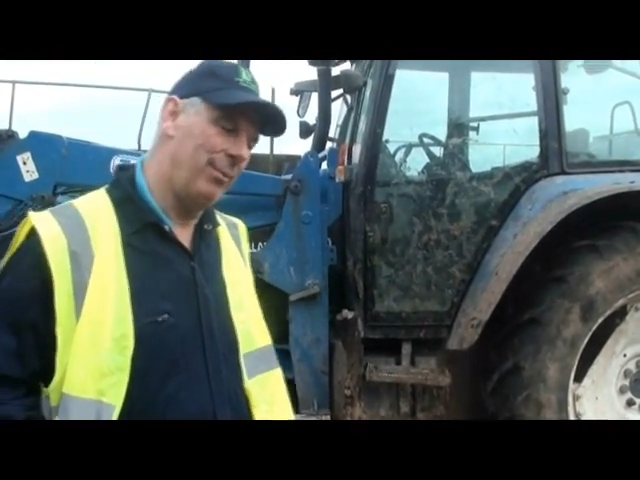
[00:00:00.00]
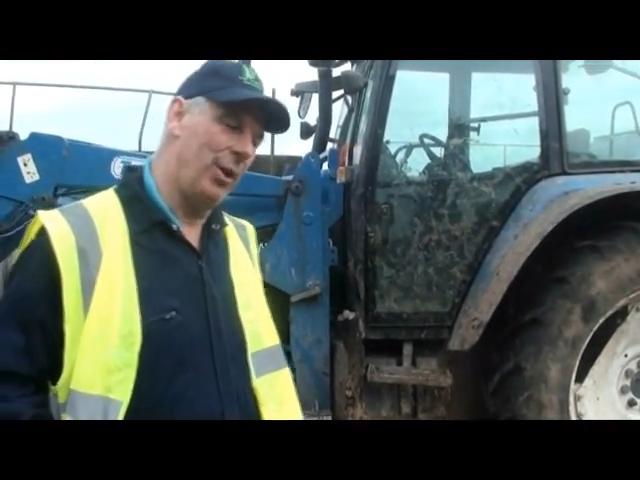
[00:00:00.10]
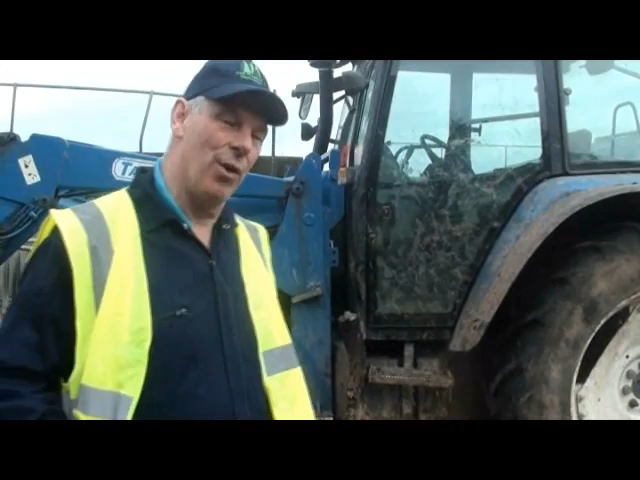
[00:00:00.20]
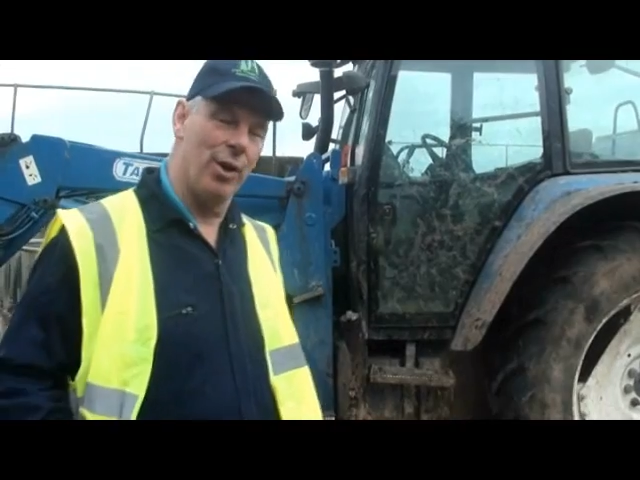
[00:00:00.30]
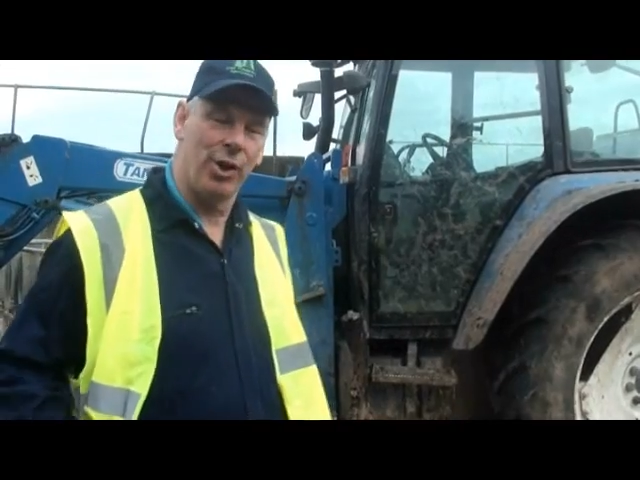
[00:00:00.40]

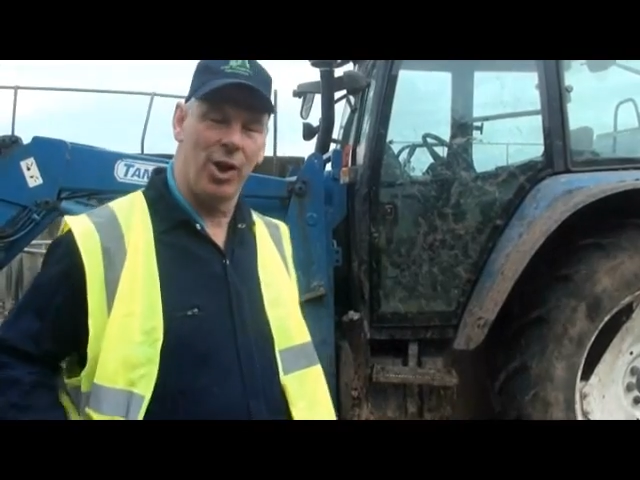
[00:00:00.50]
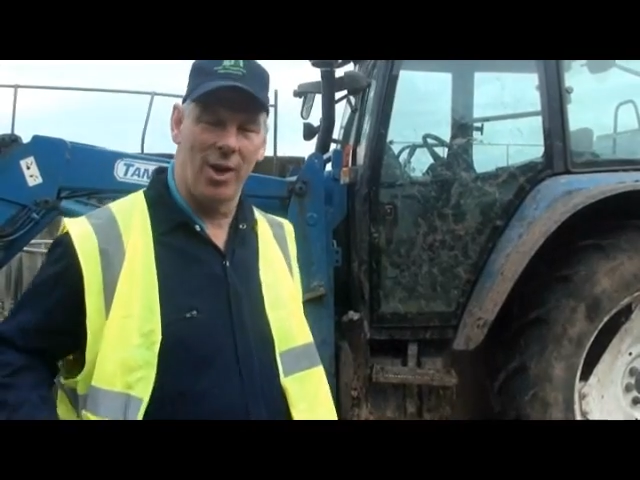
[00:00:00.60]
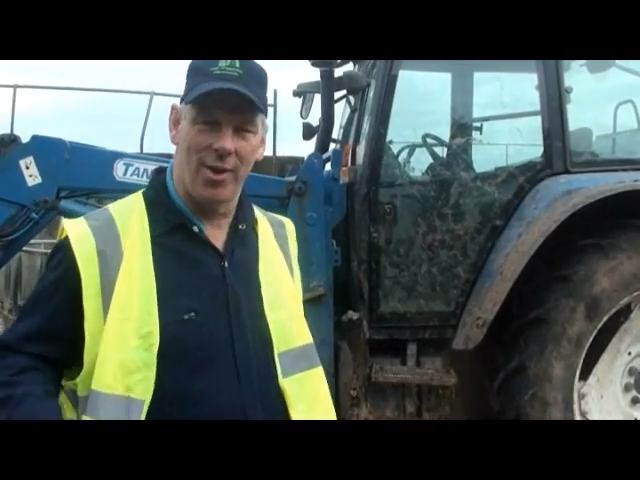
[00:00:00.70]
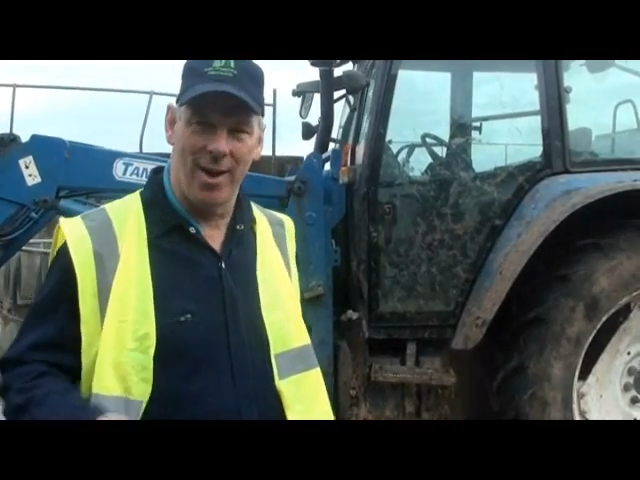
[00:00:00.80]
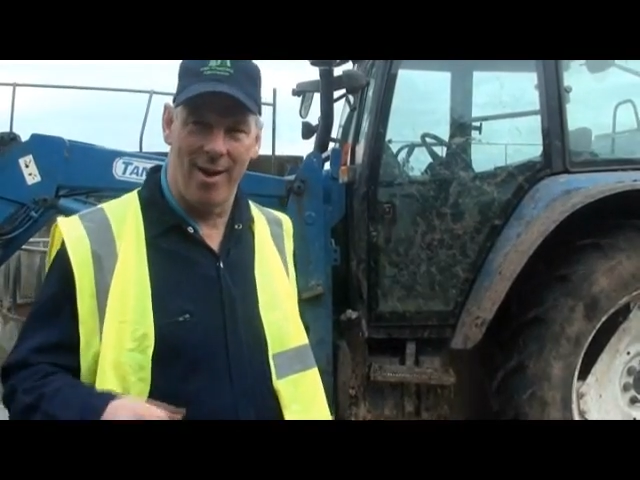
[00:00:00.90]
younger
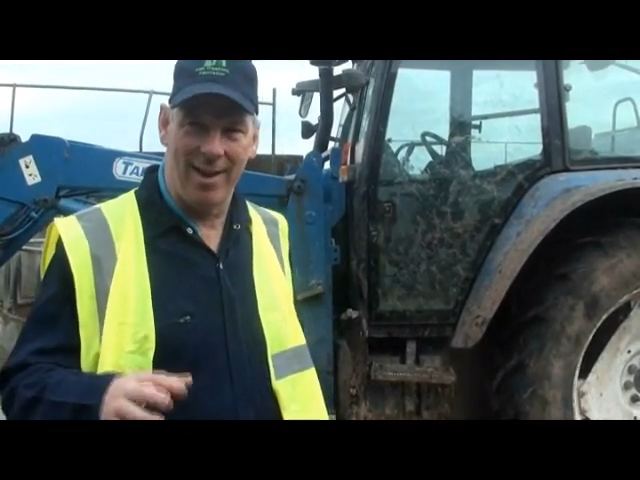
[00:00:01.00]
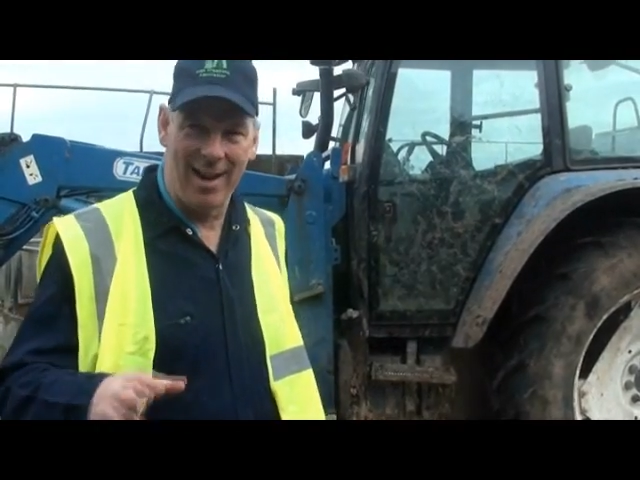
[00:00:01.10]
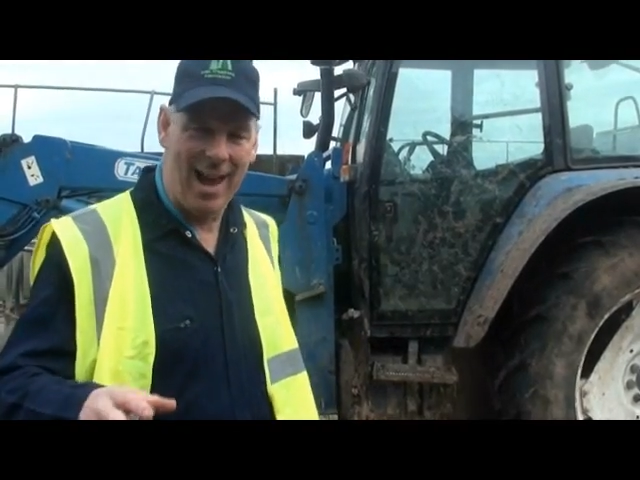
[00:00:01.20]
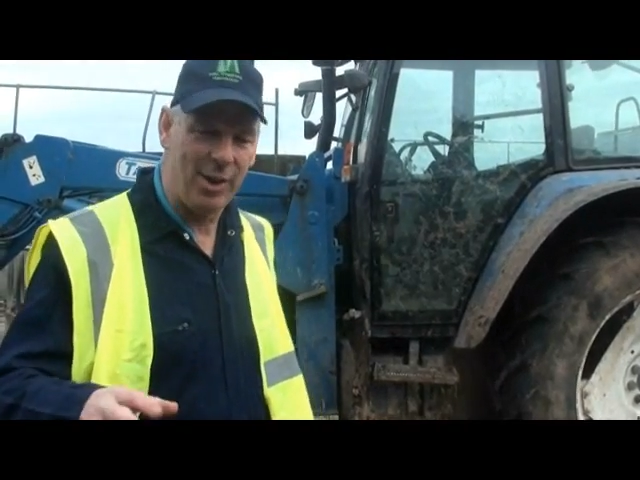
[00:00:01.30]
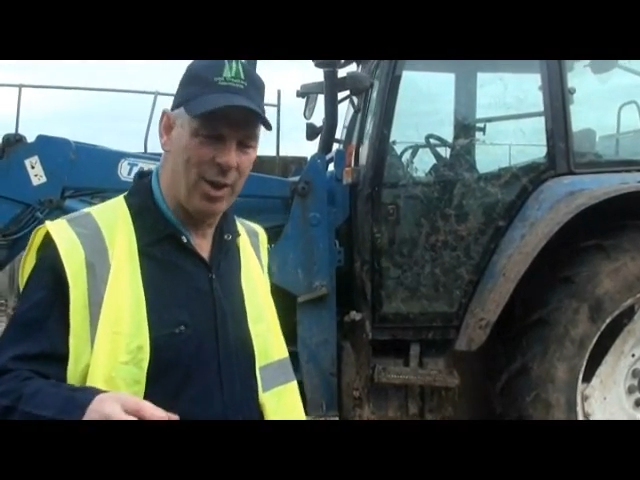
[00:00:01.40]
children are
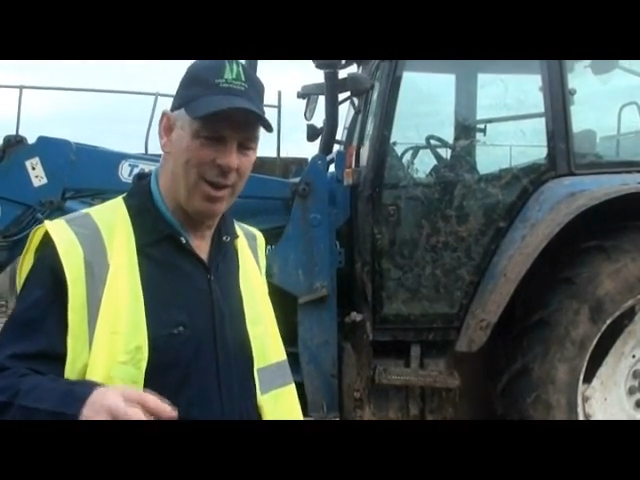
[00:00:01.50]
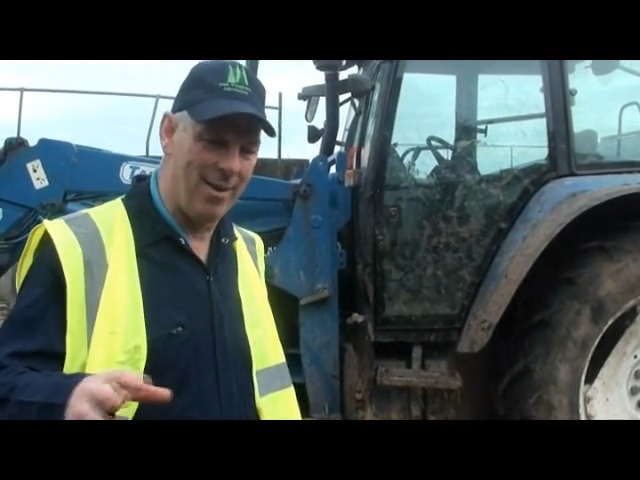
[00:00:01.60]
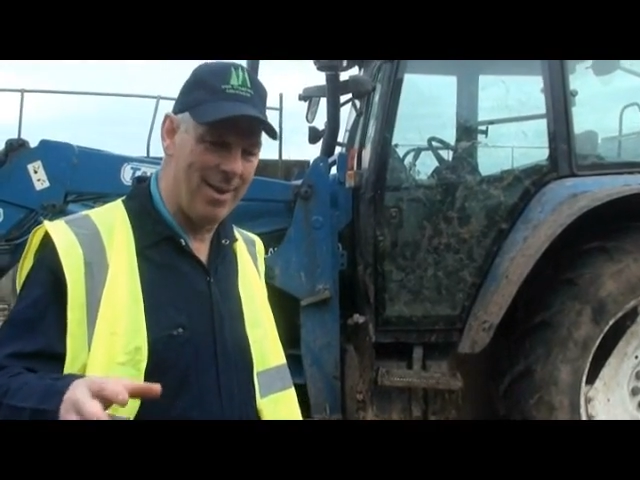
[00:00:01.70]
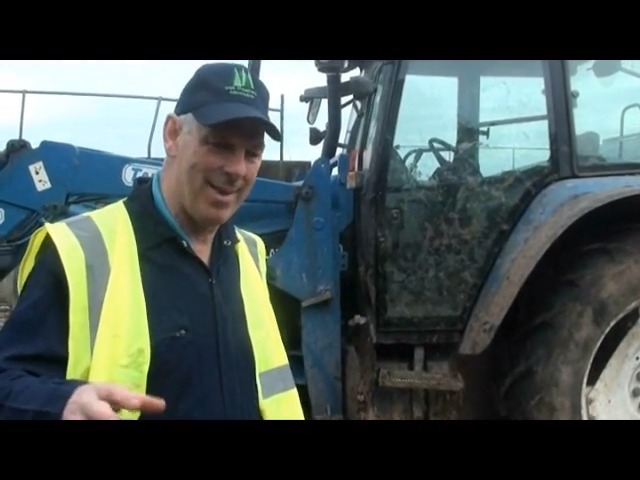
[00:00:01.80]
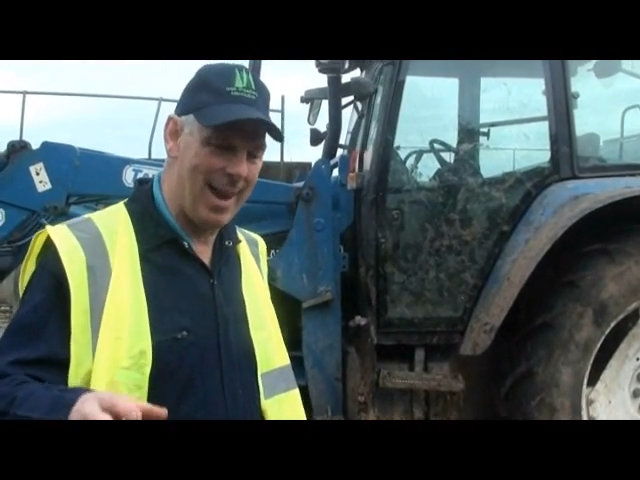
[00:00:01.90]
in national
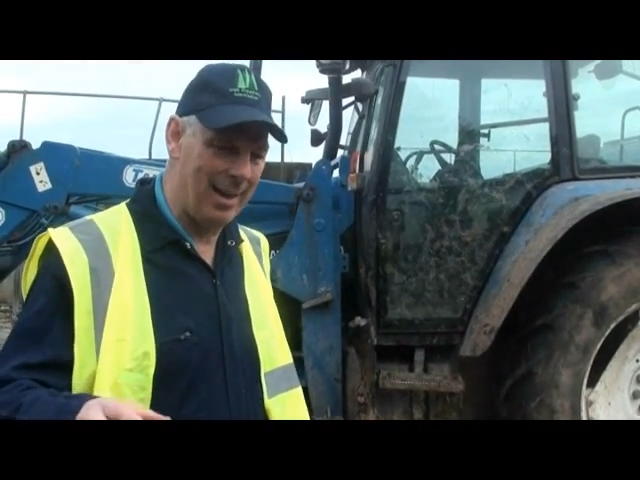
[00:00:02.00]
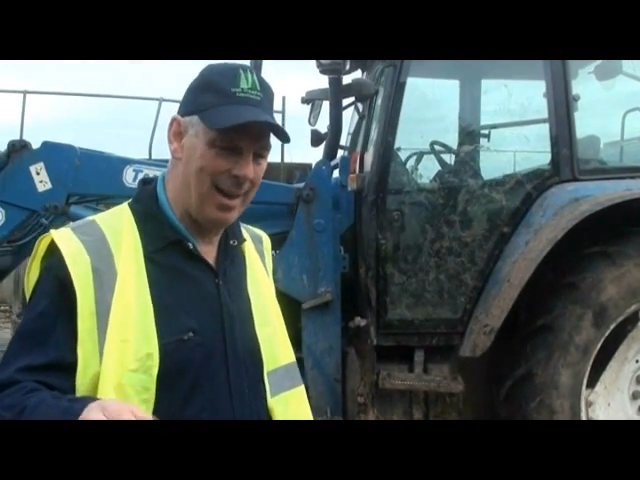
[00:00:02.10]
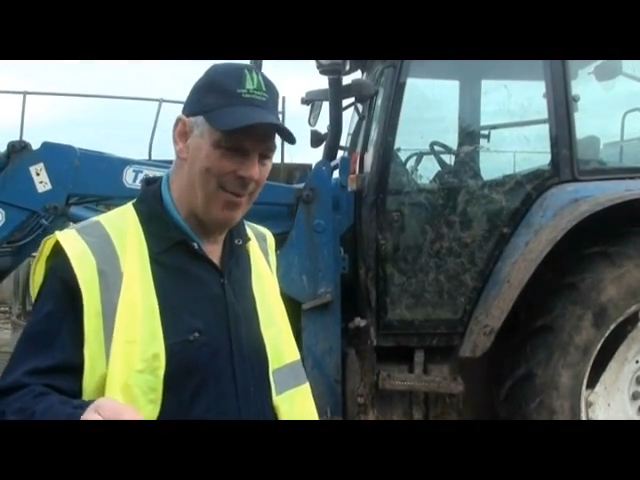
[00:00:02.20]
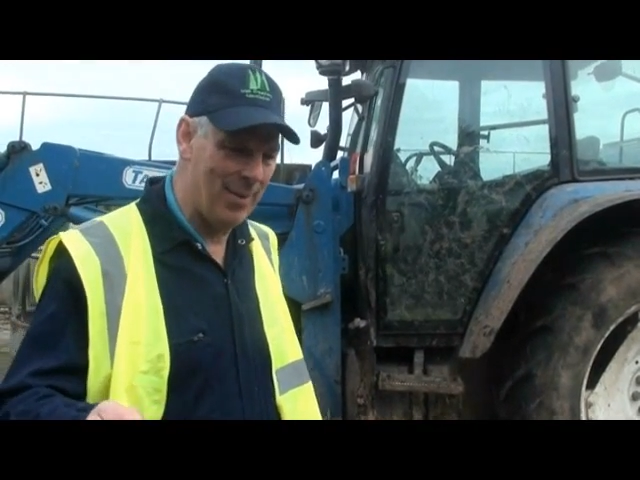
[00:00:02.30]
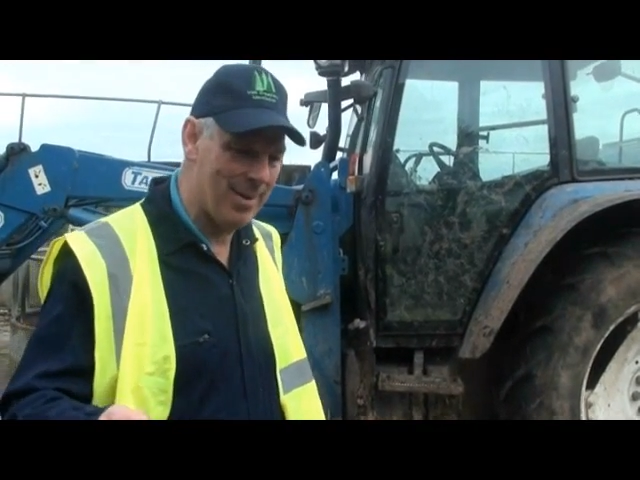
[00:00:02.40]
or in
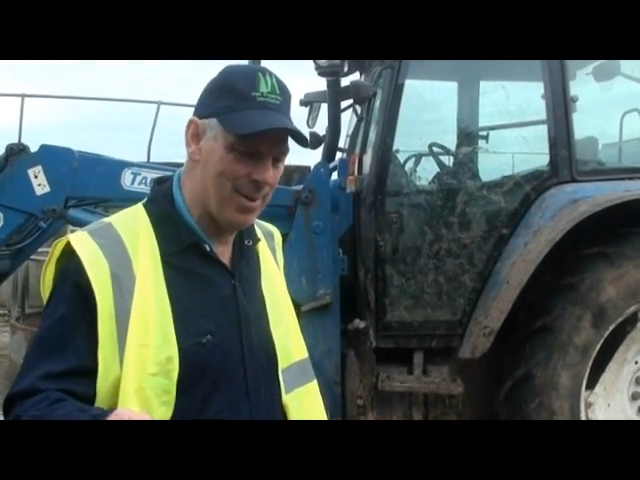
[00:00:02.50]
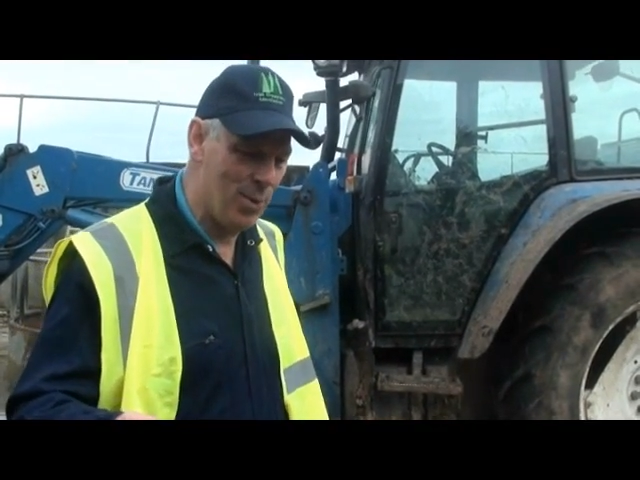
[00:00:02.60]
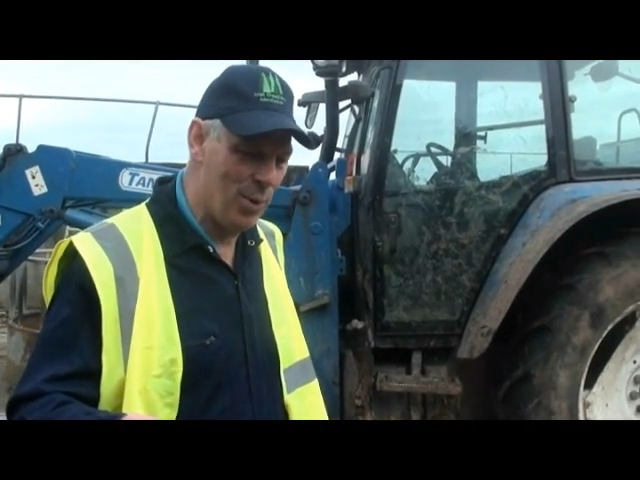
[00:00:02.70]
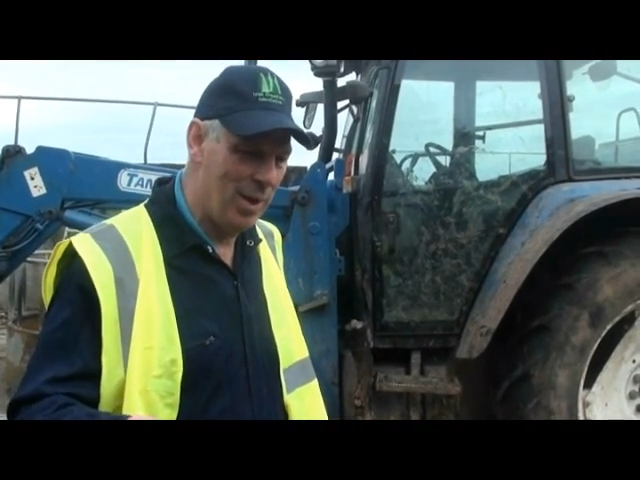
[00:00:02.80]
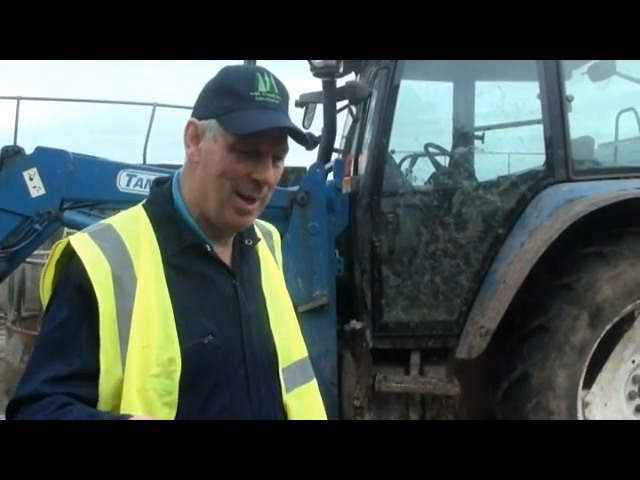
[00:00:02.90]
second level
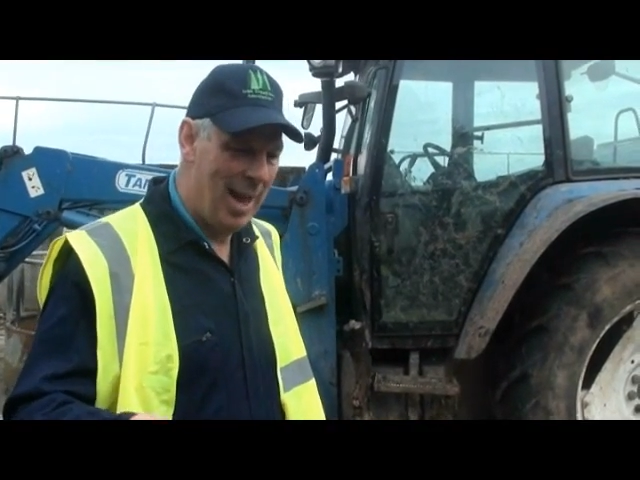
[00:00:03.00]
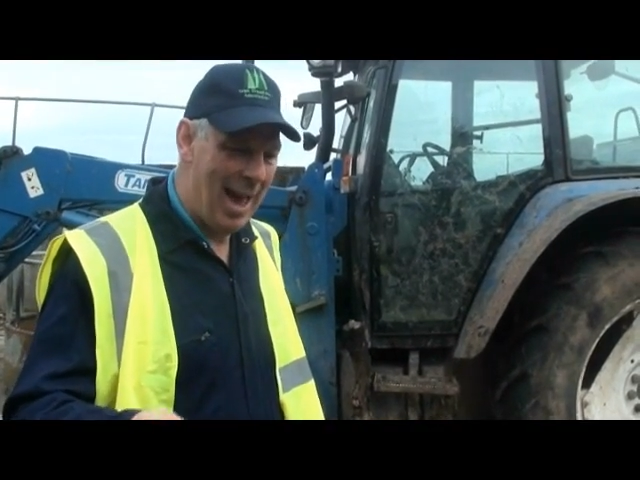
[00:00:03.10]
school,